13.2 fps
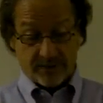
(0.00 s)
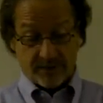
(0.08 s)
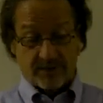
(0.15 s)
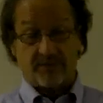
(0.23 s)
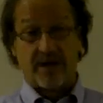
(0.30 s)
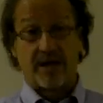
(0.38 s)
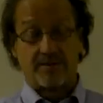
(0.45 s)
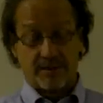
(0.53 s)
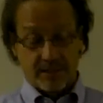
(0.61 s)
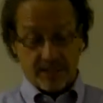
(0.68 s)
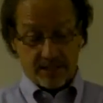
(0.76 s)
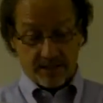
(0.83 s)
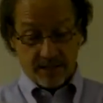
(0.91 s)
the vitamin
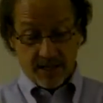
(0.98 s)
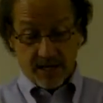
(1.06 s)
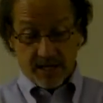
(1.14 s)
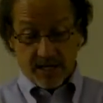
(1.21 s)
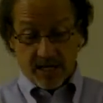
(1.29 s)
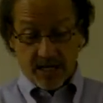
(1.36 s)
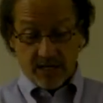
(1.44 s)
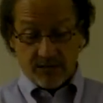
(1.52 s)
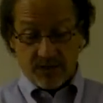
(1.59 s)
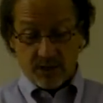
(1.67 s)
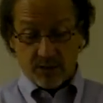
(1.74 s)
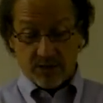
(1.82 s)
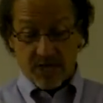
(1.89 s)
D.
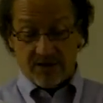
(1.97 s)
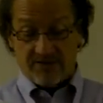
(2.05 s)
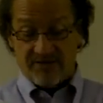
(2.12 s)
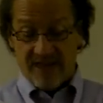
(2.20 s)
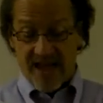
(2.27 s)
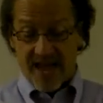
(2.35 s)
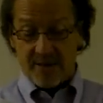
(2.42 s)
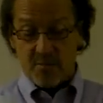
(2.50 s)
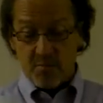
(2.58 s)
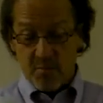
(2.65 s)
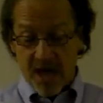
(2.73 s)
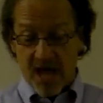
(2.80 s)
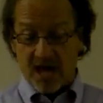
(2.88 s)
Individuals have fat
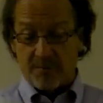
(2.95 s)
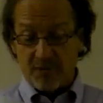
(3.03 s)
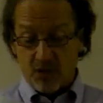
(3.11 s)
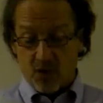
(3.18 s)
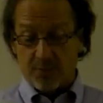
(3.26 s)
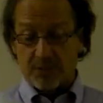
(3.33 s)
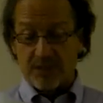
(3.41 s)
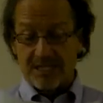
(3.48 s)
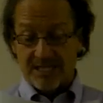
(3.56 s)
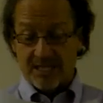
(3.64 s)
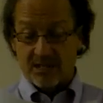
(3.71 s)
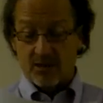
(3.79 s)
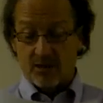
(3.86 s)
malabsorption
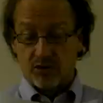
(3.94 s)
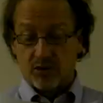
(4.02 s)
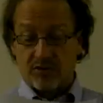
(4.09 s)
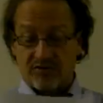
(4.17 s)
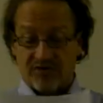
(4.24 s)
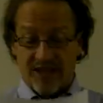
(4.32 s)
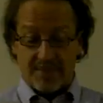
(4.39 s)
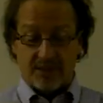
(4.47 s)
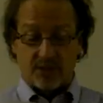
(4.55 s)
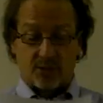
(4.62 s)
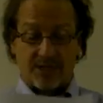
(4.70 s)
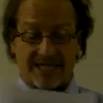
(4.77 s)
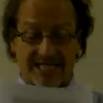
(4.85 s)
syndromes or
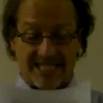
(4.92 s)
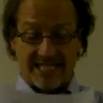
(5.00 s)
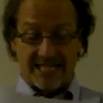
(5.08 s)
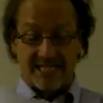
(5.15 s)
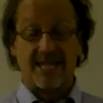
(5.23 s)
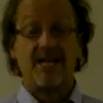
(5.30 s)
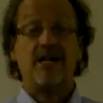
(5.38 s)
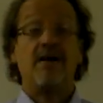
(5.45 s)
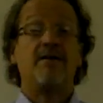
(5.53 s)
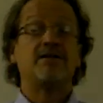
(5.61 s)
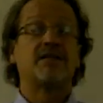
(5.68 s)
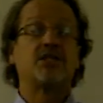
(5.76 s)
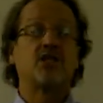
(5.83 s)
inflammatory disease,
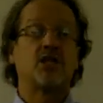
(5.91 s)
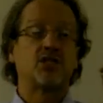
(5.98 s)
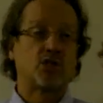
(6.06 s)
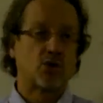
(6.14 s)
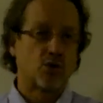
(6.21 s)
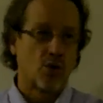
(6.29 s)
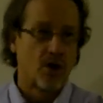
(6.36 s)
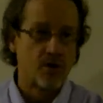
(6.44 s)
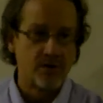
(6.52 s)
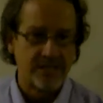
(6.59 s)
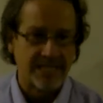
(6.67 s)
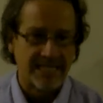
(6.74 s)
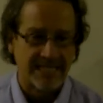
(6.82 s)
such as
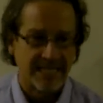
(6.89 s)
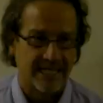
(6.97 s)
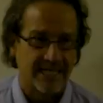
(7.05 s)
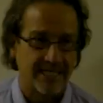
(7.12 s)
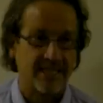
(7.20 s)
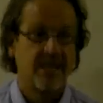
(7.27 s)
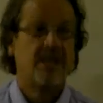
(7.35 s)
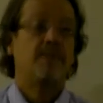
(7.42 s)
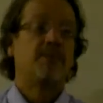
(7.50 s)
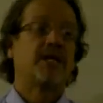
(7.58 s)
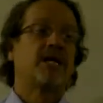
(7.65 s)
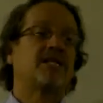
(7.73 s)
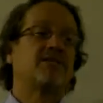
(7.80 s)
Crohn's disease,
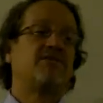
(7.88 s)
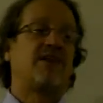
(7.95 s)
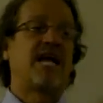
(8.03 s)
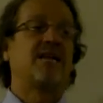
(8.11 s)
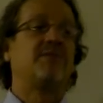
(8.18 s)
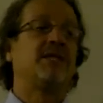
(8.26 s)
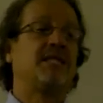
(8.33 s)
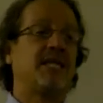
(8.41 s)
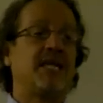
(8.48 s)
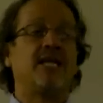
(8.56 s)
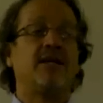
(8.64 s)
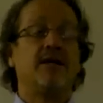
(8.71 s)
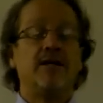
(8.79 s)
because the vitamin D
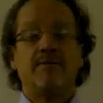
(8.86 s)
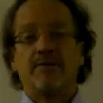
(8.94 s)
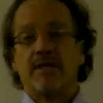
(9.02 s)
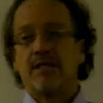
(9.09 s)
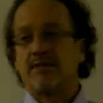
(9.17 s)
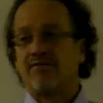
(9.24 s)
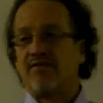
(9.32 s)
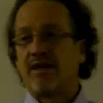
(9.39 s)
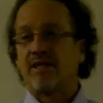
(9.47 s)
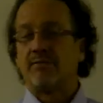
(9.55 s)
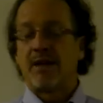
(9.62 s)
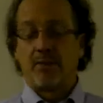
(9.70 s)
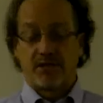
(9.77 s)
is
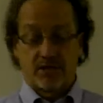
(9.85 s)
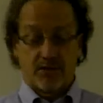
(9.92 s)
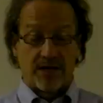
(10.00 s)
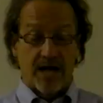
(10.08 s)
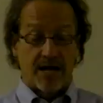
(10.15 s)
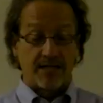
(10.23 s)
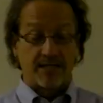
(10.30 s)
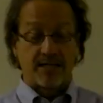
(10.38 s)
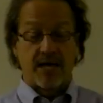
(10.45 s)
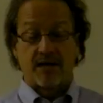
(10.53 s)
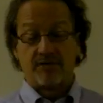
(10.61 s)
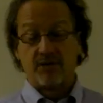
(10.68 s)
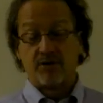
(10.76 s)
affected by what's going on
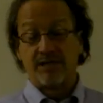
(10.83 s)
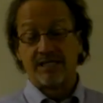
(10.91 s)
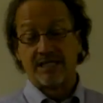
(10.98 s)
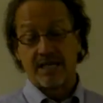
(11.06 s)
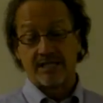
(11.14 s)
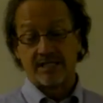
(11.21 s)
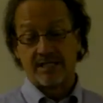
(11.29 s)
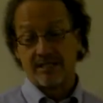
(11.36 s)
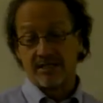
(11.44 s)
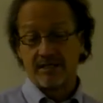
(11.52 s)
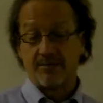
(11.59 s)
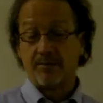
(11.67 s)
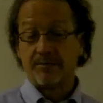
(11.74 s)
inside of your intestines.